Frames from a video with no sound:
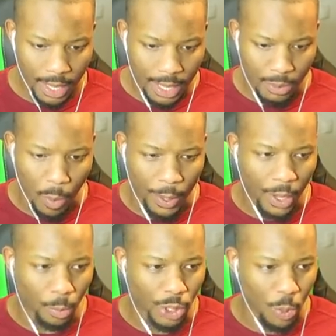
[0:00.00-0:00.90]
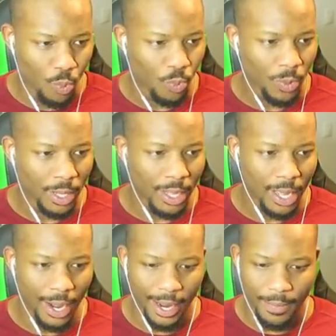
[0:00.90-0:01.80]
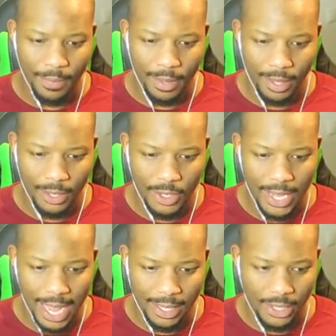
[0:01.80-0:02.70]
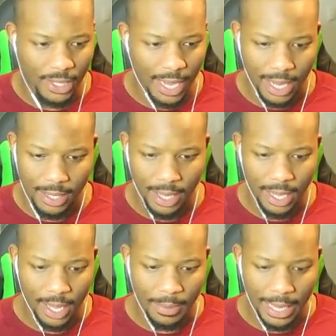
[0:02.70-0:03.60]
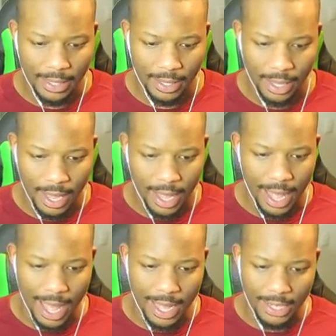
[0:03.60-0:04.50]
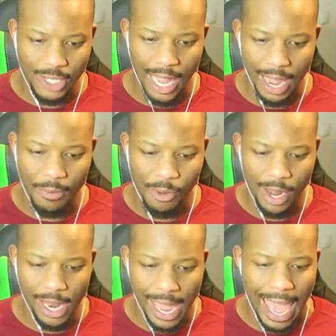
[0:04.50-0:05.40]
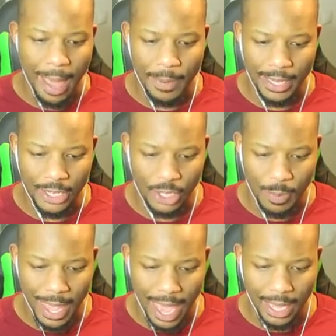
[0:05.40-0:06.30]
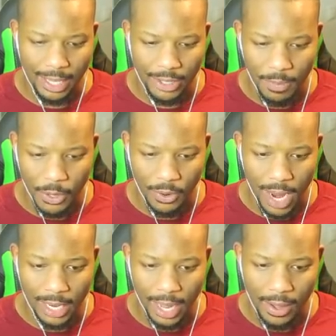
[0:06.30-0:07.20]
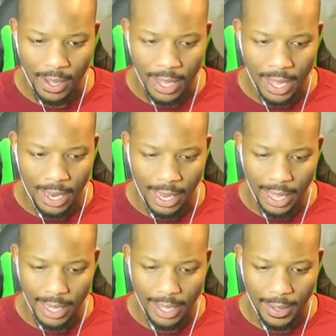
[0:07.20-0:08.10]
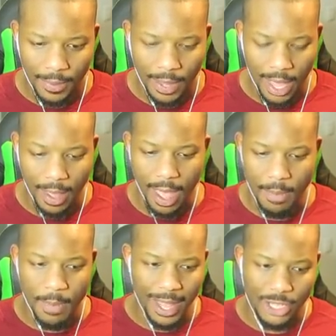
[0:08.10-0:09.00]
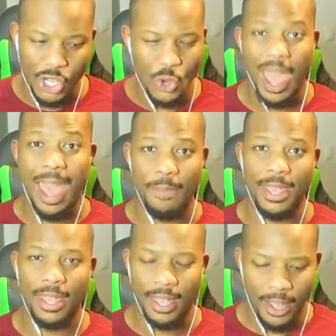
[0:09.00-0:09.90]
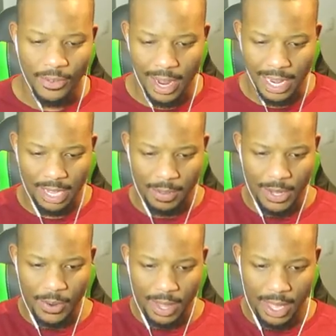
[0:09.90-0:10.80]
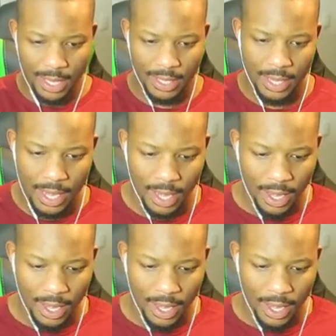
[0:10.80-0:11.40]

that's what we going to do. All right. Just dance. Just dance. Yeah, keep dancing. All right. It's just like I'm really happy to just be hacking this computer right now. Like, I'm a bit too happy right now to be doing this.